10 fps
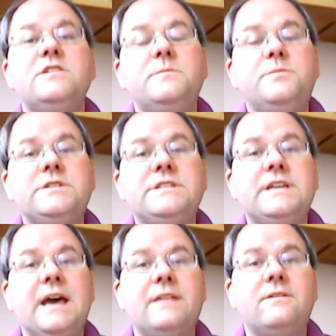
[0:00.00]
to put
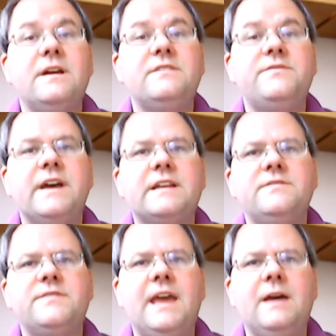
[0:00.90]
together an
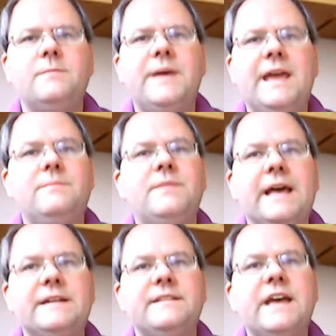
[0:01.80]
effective campaign plan.